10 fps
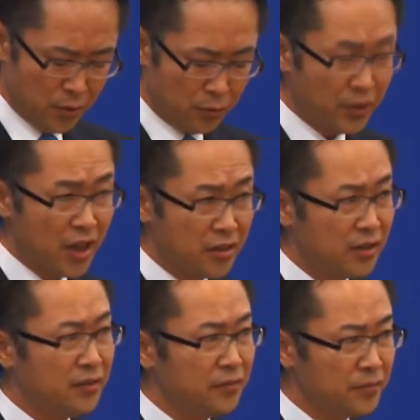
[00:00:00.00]

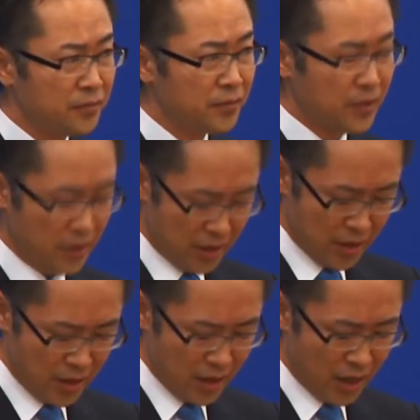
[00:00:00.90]
Together,
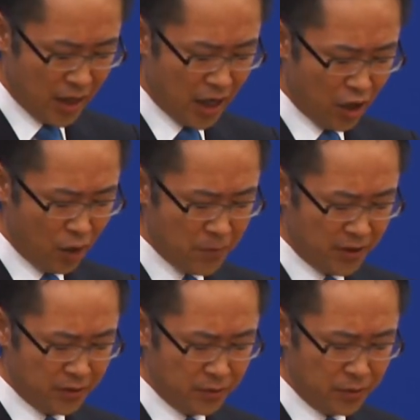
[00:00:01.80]
I hope
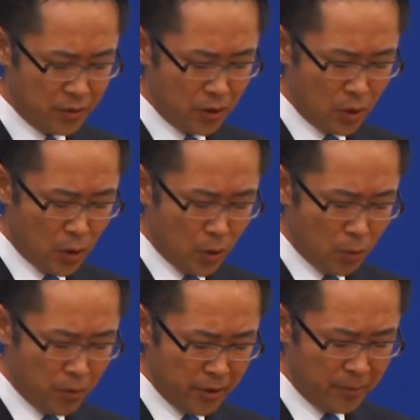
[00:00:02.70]
that
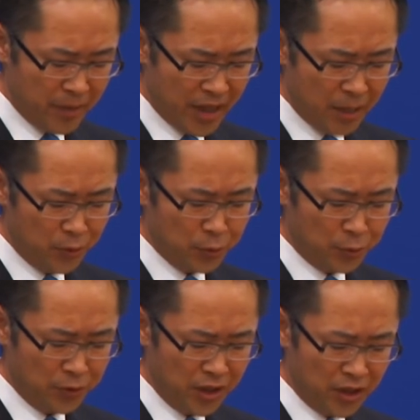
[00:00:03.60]
we will be able to
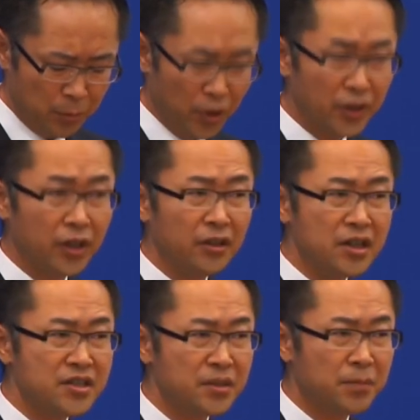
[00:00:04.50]
create a model
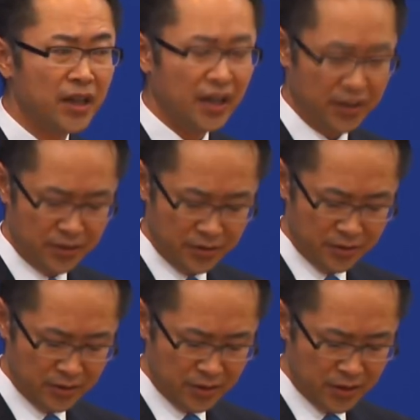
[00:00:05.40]
in Japan
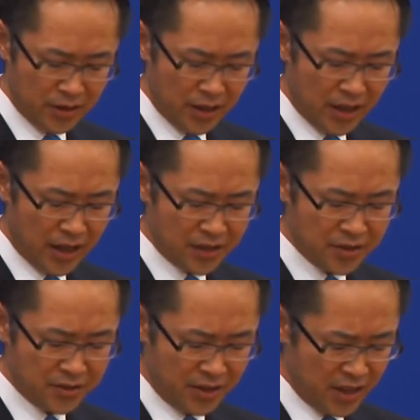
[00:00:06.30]
as a
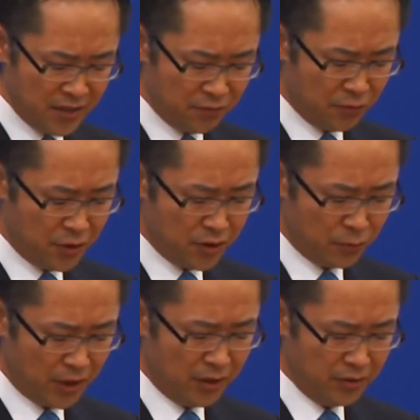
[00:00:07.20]
stage for the
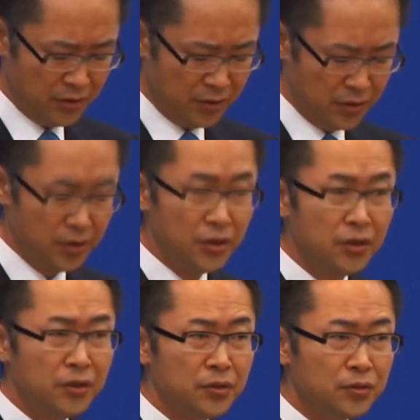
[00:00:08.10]
world
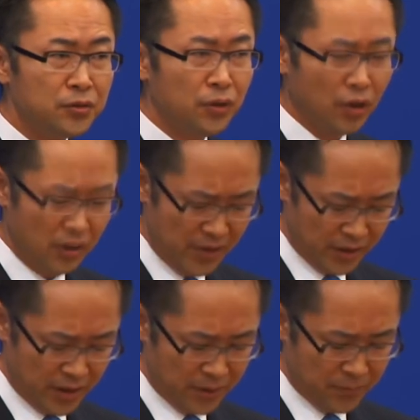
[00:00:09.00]
to
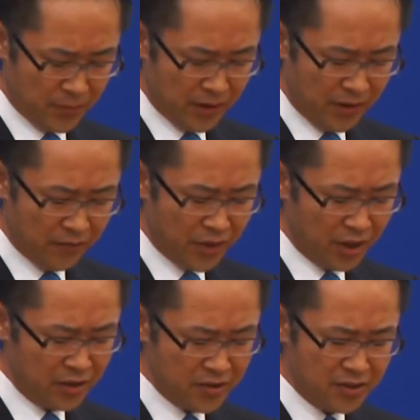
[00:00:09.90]
overcome
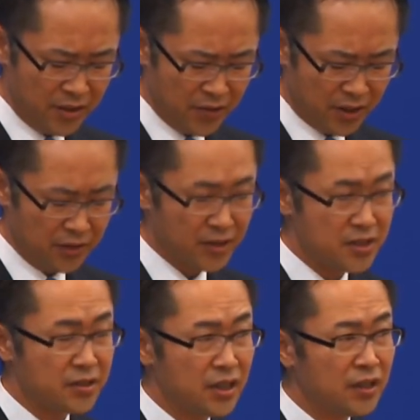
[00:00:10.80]
various
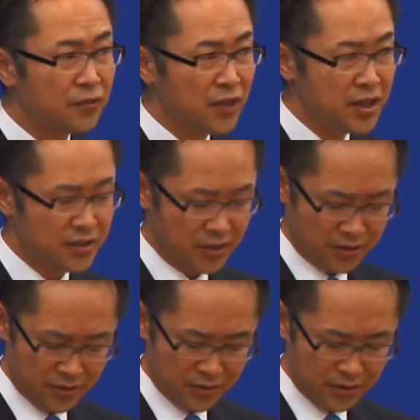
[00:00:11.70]
difficulties it faces,